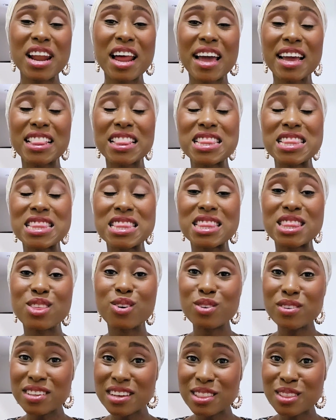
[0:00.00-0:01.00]
Like,
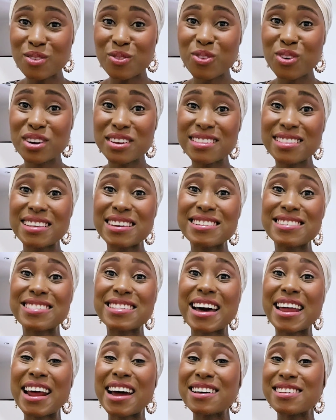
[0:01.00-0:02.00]
those are the first things
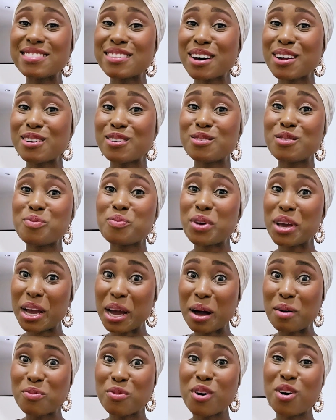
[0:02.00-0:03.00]
that I started to
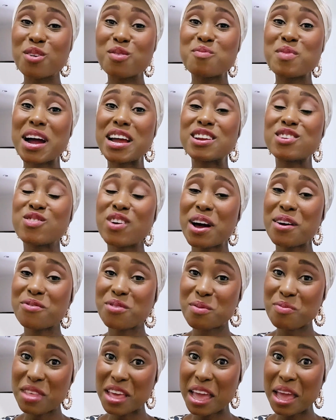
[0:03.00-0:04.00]
pick up on my drive
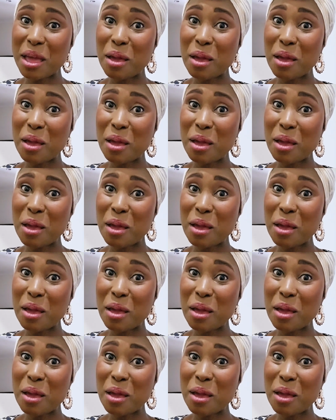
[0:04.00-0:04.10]
from the